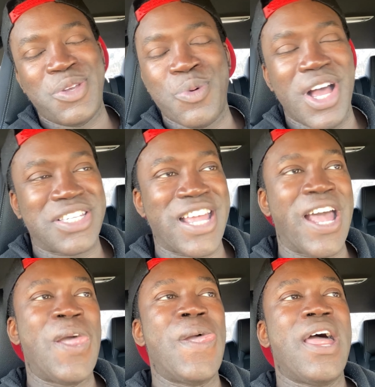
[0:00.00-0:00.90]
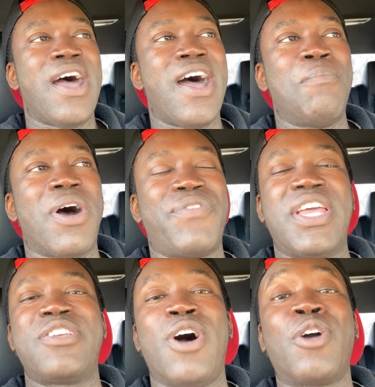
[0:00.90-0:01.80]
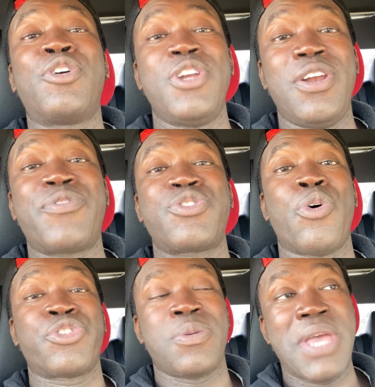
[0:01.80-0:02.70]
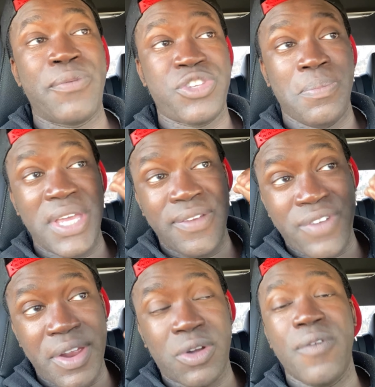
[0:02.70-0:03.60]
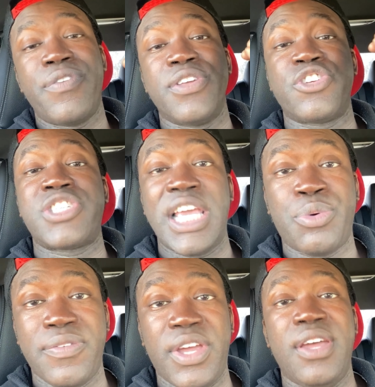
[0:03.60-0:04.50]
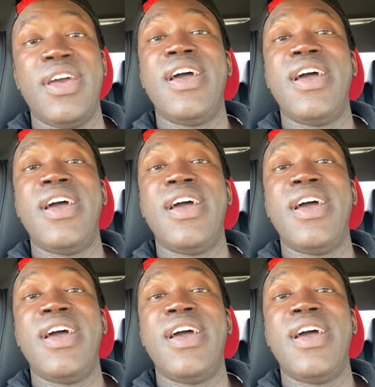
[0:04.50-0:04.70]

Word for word: He works there, um, but I think he's got a good enough source to be able to be very confident to stick with it